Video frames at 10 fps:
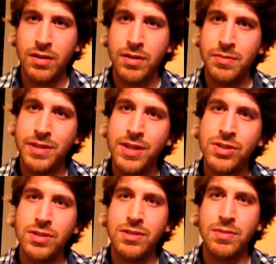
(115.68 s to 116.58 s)

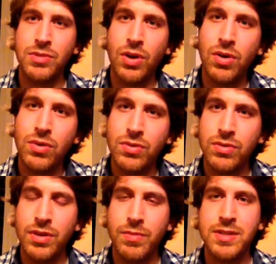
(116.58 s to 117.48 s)
completion, some
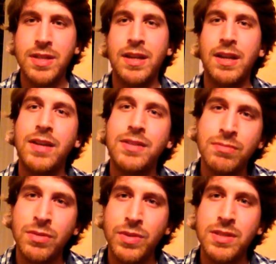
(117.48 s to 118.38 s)
goal. You know, we seek
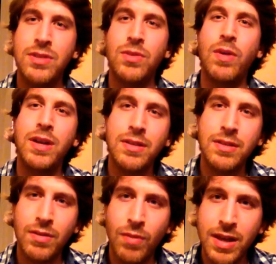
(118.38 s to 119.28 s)
enlightenment, we seek
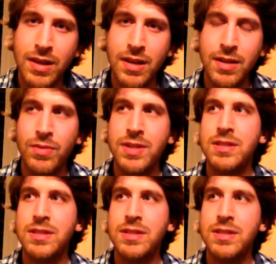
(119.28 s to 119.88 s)
awakening, we